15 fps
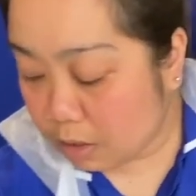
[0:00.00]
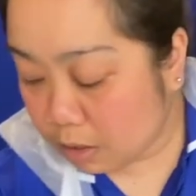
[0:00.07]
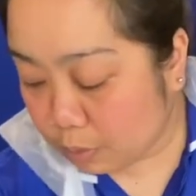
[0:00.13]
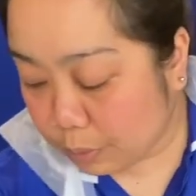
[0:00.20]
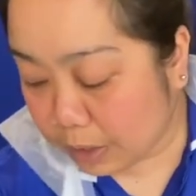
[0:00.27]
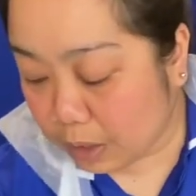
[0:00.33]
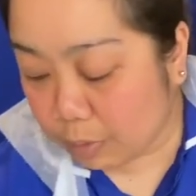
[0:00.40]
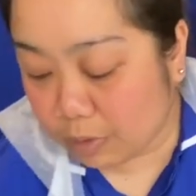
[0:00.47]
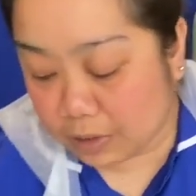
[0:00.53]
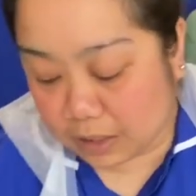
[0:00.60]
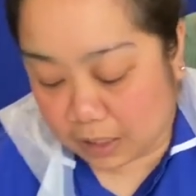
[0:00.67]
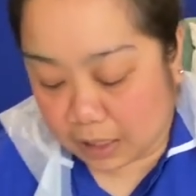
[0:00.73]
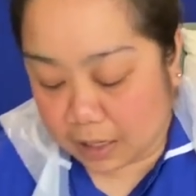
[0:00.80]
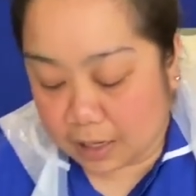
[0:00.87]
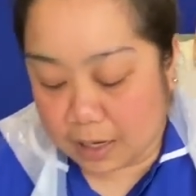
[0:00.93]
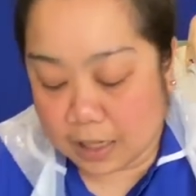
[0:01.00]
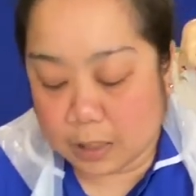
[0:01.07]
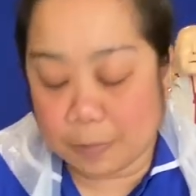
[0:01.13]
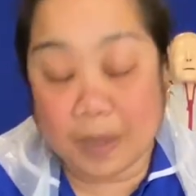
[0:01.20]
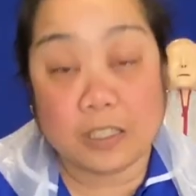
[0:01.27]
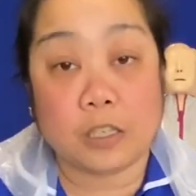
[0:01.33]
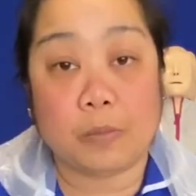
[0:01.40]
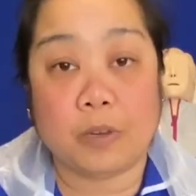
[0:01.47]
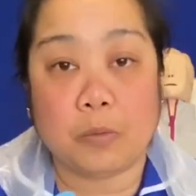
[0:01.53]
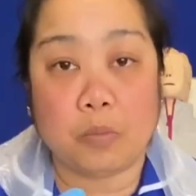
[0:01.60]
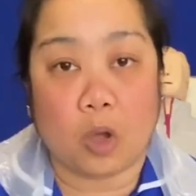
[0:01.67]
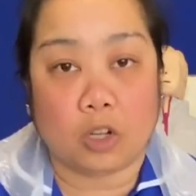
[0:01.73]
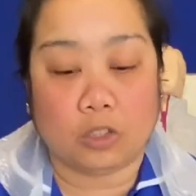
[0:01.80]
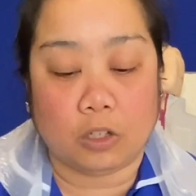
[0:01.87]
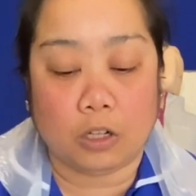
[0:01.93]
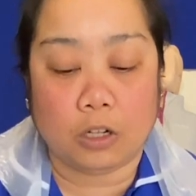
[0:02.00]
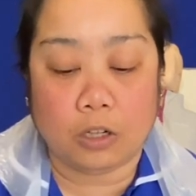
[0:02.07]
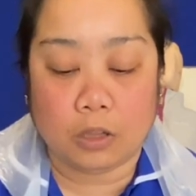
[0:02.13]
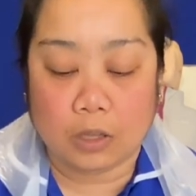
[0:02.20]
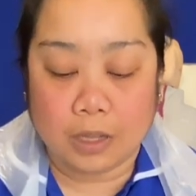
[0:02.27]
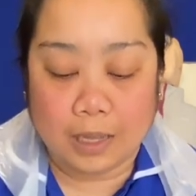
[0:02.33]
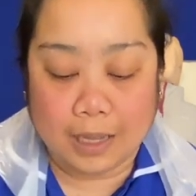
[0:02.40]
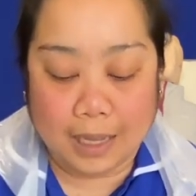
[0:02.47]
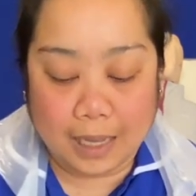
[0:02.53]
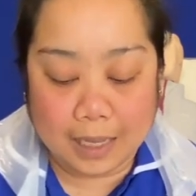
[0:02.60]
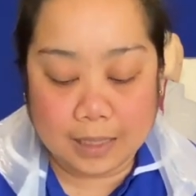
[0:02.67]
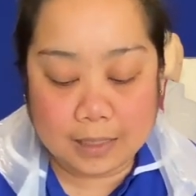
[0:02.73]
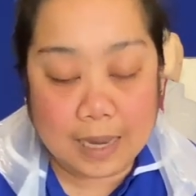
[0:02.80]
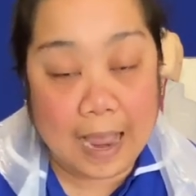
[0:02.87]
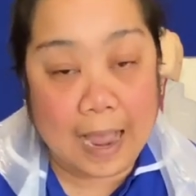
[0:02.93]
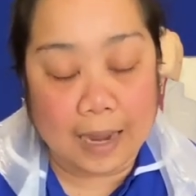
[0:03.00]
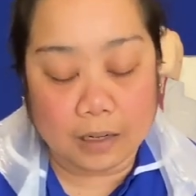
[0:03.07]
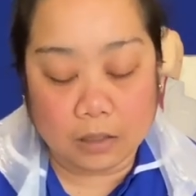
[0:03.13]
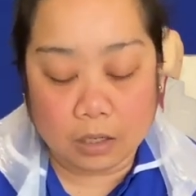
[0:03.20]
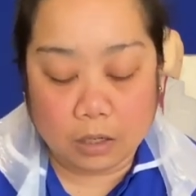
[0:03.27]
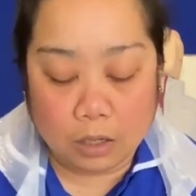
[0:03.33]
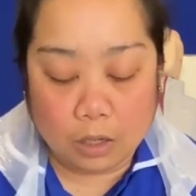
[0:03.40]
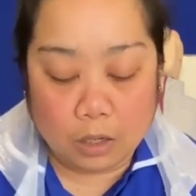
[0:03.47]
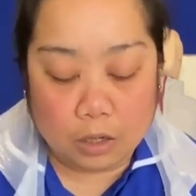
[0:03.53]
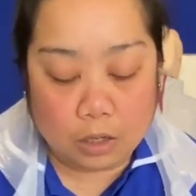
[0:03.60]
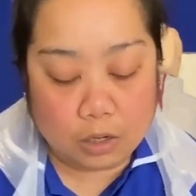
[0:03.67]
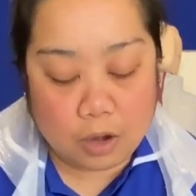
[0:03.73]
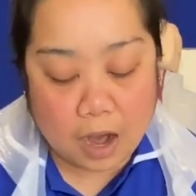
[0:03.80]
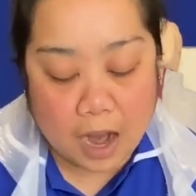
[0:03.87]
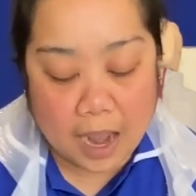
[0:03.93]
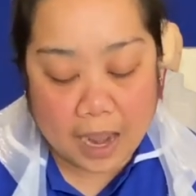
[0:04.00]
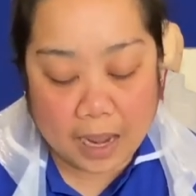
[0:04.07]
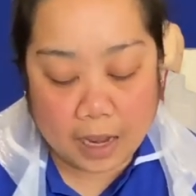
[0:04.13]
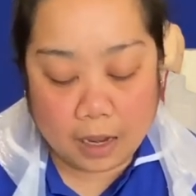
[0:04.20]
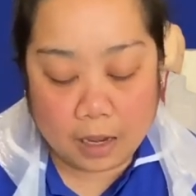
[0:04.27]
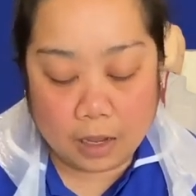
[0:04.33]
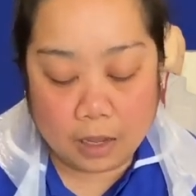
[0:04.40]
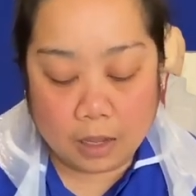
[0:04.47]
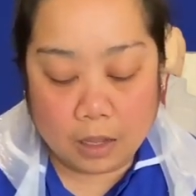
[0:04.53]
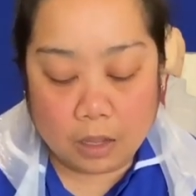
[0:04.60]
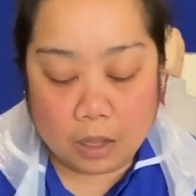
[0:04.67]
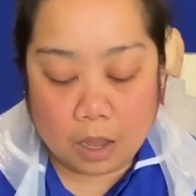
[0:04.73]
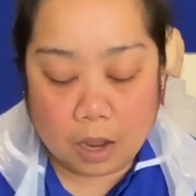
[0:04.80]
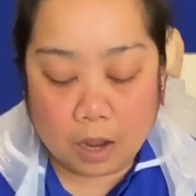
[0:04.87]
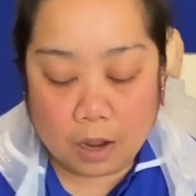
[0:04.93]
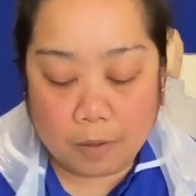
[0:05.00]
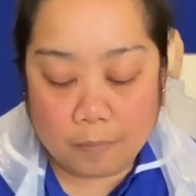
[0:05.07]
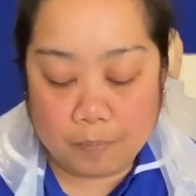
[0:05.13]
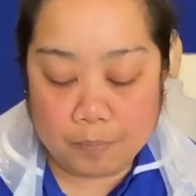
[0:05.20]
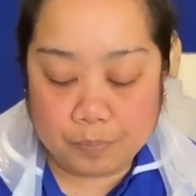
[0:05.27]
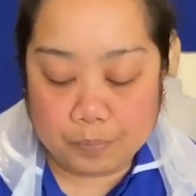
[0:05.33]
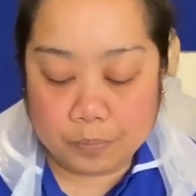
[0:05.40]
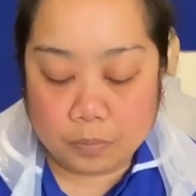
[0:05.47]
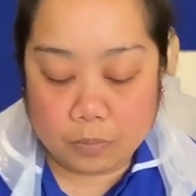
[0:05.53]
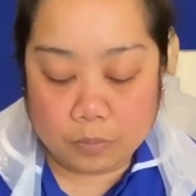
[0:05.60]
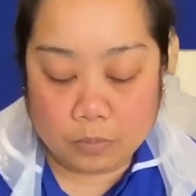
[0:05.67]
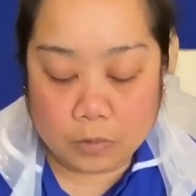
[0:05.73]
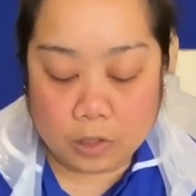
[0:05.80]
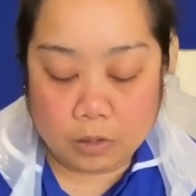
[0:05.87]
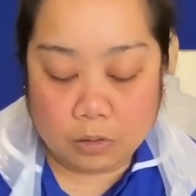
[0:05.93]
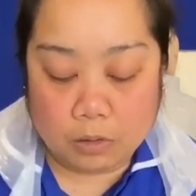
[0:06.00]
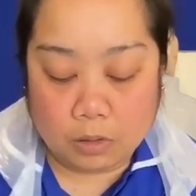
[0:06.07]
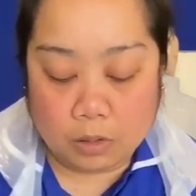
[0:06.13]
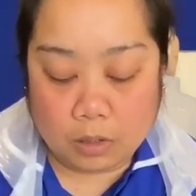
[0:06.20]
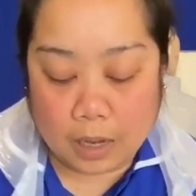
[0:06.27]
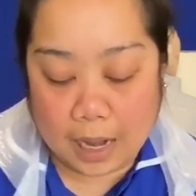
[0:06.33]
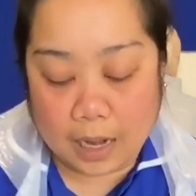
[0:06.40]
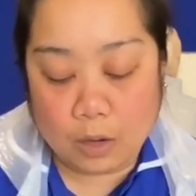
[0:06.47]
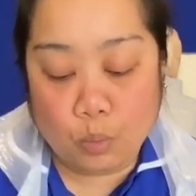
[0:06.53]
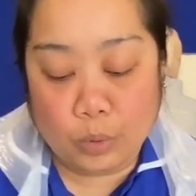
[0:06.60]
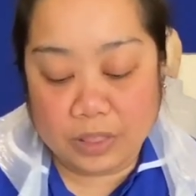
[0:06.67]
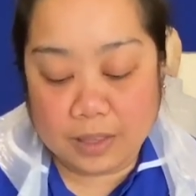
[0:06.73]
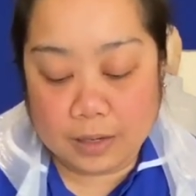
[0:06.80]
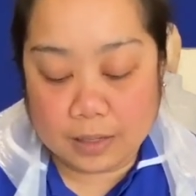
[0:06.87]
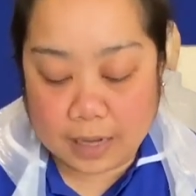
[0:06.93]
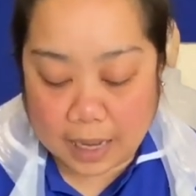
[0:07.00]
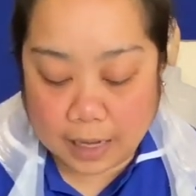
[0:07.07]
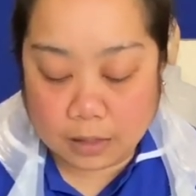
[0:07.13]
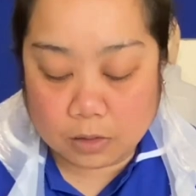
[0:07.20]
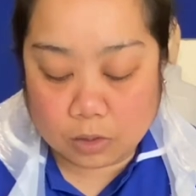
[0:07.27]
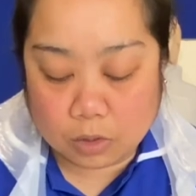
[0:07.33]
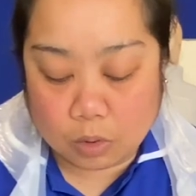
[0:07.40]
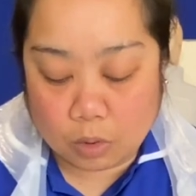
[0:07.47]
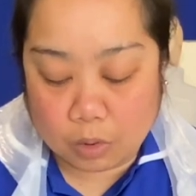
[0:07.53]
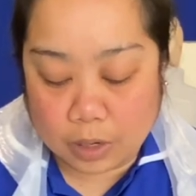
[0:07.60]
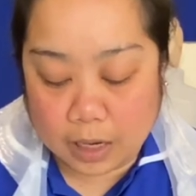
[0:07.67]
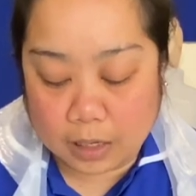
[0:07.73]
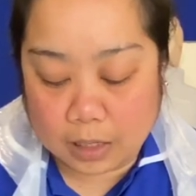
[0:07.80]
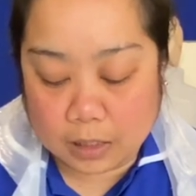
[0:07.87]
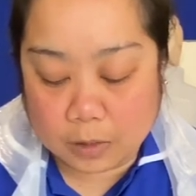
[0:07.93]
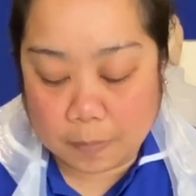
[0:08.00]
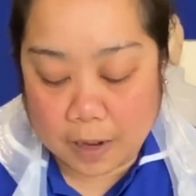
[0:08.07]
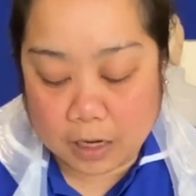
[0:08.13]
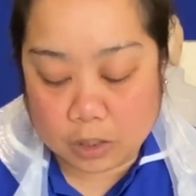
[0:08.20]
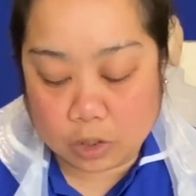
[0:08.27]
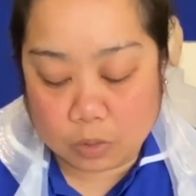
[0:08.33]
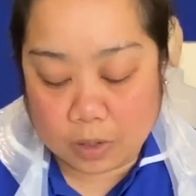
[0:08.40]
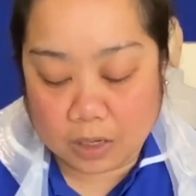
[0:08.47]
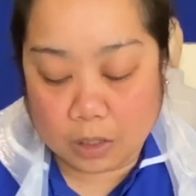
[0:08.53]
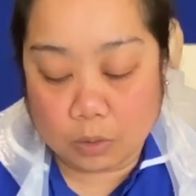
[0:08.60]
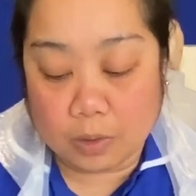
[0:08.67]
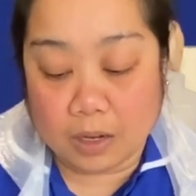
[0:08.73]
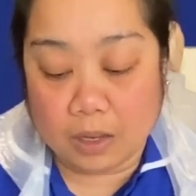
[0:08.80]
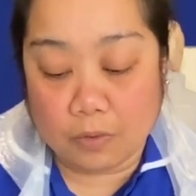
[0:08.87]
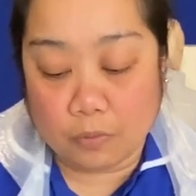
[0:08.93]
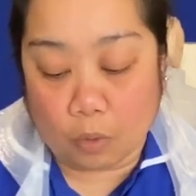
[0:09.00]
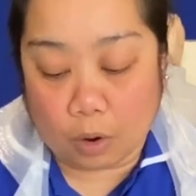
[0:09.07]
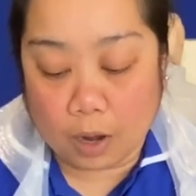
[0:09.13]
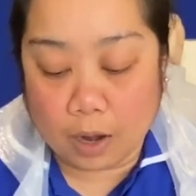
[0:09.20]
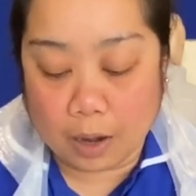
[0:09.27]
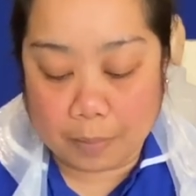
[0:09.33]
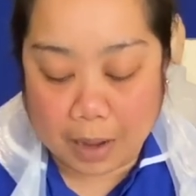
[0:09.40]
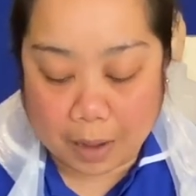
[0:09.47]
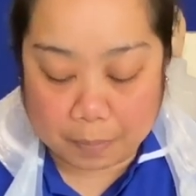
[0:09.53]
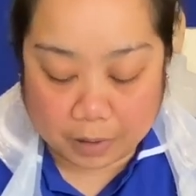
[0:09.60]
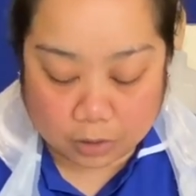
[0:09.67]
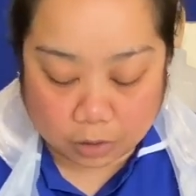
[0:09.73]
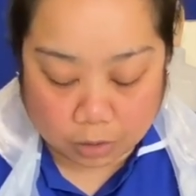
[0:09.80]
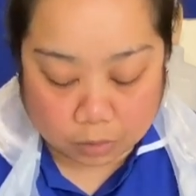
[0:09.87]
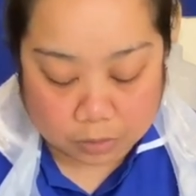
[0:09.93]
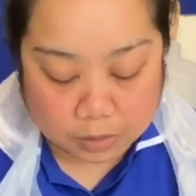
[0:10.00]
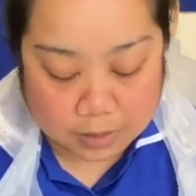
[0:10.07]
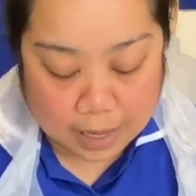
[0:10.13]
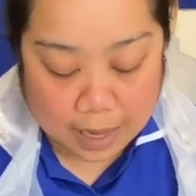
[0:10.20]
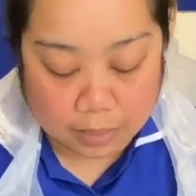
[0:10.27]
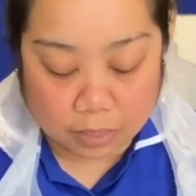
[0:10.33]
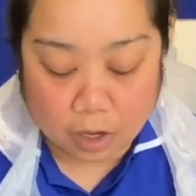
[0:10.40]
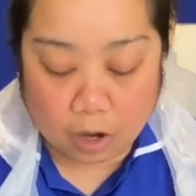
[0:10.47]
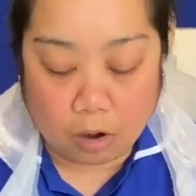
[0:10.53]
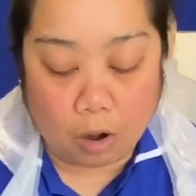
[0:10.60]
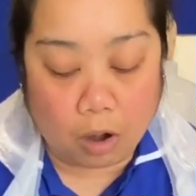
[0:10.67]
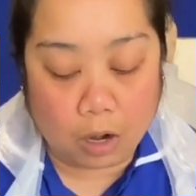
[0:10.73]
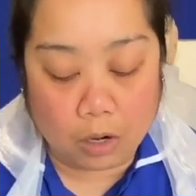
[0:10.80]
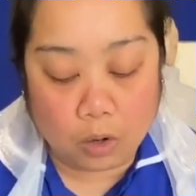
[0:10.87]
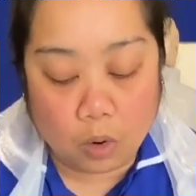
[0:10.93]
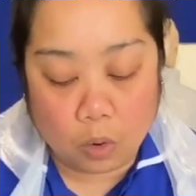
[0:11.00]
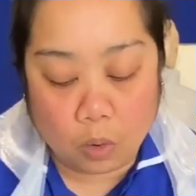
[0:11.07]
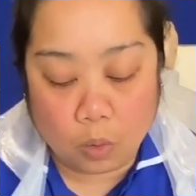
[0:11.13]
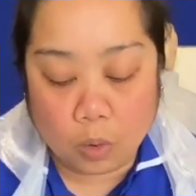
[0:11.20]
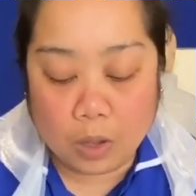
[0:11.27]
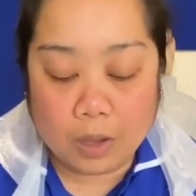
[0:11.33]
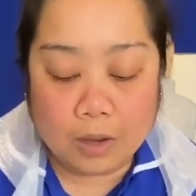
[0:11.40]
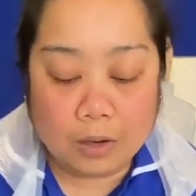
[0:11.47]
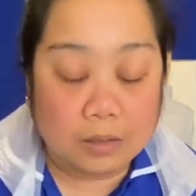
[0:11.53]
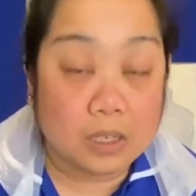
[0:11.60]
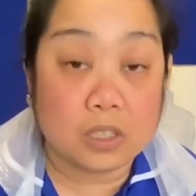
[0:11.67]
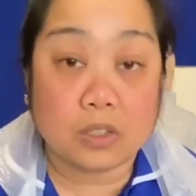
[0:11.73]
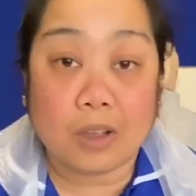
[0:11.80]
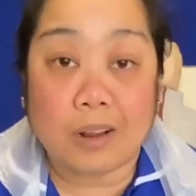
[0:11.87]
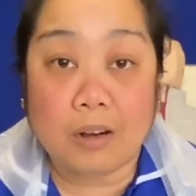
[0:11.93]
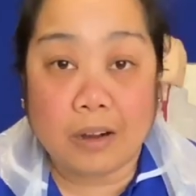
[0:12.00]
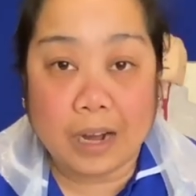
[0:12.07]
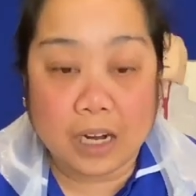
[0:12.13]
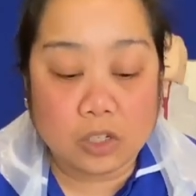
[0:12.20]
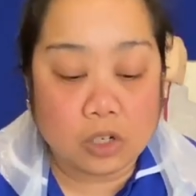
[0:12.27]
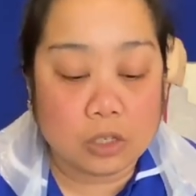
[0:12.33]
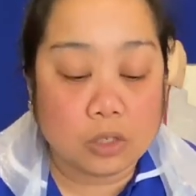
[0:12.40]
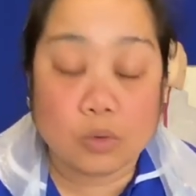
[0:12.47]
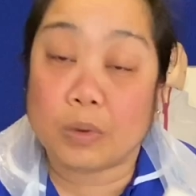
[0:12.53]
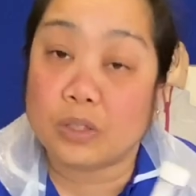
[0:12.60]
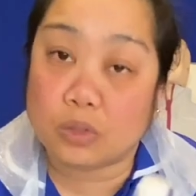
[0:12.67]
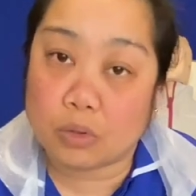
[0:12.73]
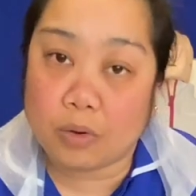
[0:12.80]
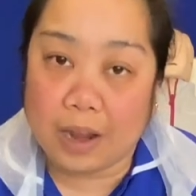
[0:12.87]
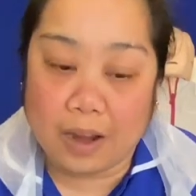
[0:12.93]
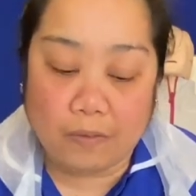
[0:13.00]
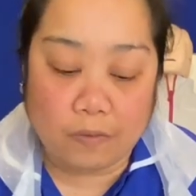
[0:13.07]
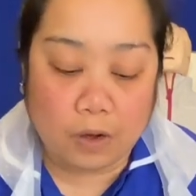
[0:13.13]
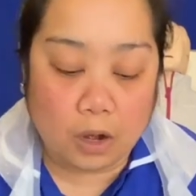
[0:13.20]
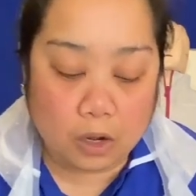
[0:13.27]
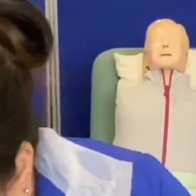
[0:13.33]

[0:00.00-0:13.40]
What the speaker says: We will need a specimen bottle, intact, dry, and within date, so it expires 2024. I'm happy to use that. There are no discolorations whatsoever.